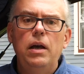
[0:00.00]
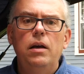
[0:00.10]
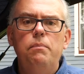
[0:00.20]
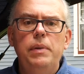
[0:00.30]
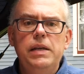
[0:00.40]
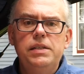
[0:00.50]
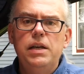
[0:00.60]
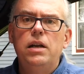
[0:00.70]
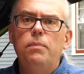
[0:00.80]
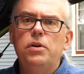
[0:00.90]
uh,
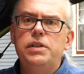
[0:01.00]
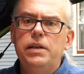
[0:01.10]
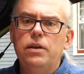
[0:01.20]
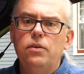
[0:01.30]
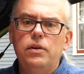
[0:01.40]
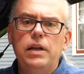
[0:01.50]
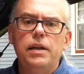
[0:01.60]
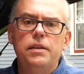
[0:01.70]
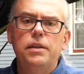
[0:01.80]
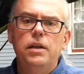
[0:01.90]
based on a particular
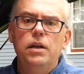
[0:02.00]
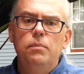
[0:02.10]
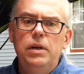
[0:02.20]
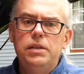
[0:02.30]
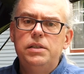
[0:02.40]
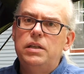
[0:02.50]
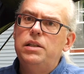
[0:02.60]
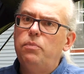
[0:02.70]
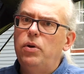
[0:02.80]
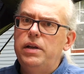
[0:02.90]
length. Plus uh,
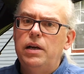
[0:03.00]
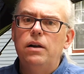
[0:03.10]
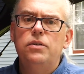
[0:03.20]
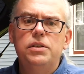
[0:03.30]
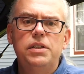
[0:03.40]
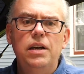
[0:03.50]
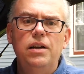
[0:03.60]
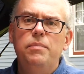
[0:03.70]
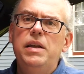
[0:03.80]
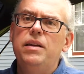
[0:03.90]
the bright colors
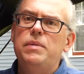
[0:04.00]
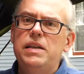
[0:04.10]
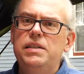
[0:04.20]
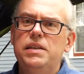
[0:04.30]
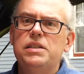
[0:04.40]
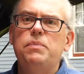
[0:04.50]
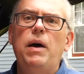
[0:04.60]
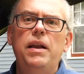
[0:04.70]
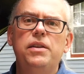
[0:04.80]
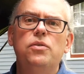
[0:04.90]
make them easy to
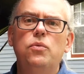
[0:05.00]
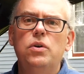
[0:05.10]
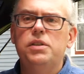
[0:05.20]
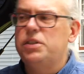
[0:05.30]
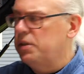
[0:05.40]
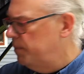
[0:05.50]
spot in the woods.